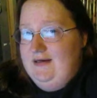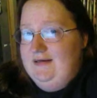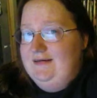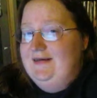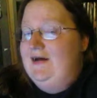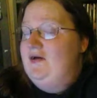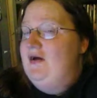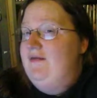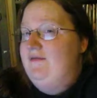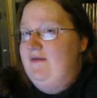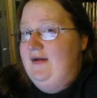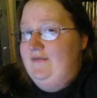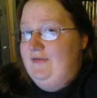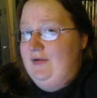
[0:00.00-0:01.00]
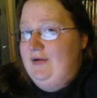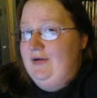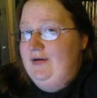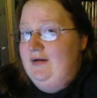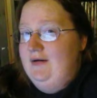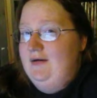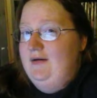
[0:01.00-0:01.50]
Saturday Night
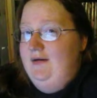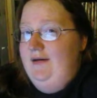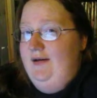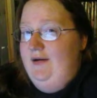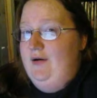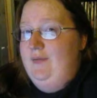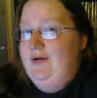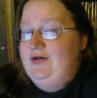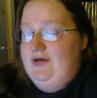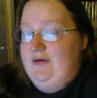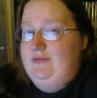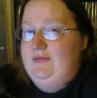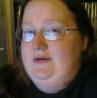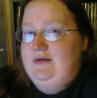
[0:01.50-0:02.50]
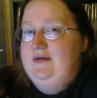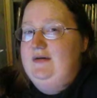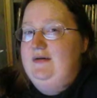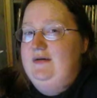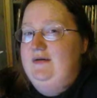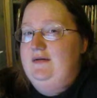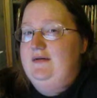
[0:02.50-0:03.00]
Fever. Yeah, go watch those.
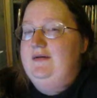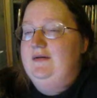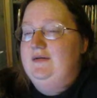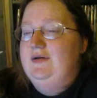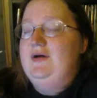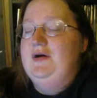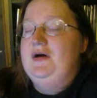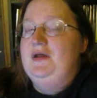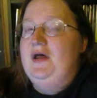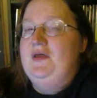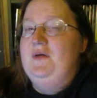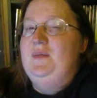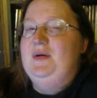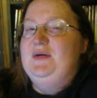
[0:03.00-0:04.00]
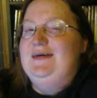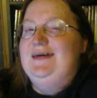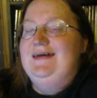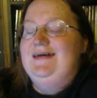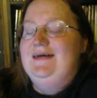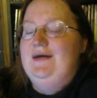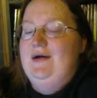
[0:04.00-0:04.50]
You, you, you hear a lot of their
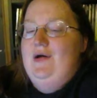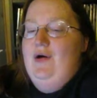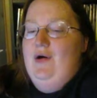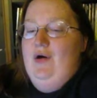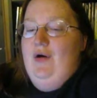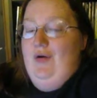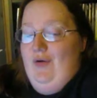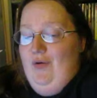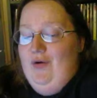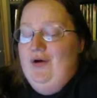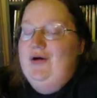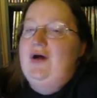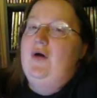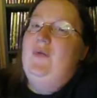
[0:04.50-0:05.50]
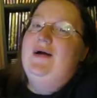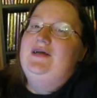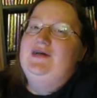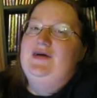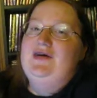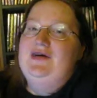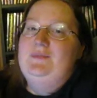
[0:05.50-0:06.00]
music. Or go watch
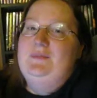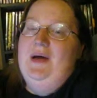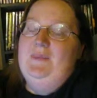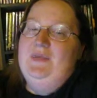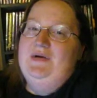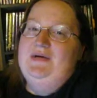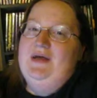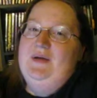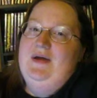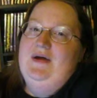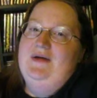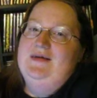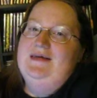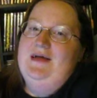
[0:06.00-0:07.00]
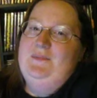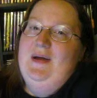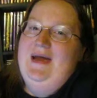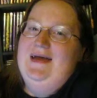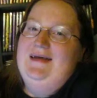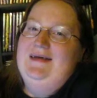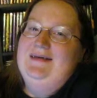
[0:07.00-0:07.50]
Sgt. Pepper's Lonely Hearts Club
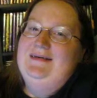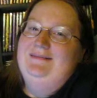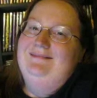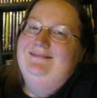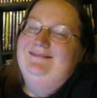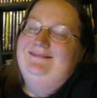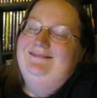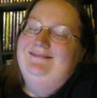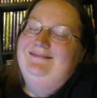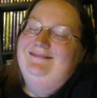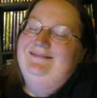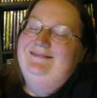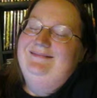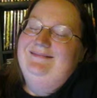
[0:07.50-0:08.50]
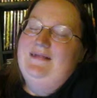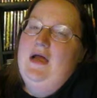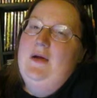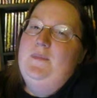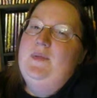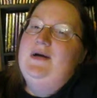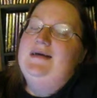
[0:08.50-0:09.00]
Band.
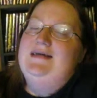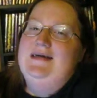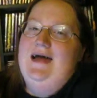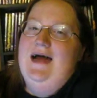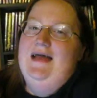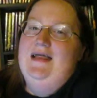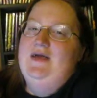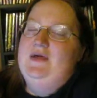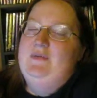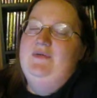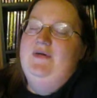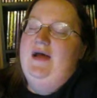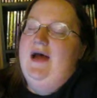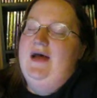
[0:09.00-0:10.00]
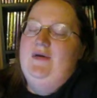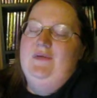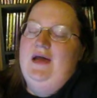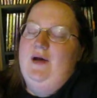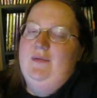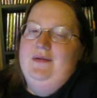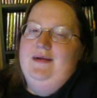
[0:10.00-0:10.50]
Personally, I love the movie. I don't
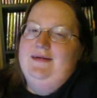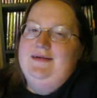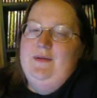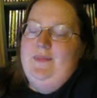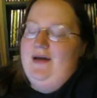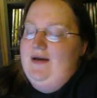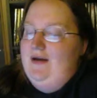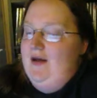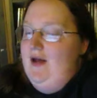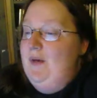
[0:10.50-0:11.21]
care what they say about it.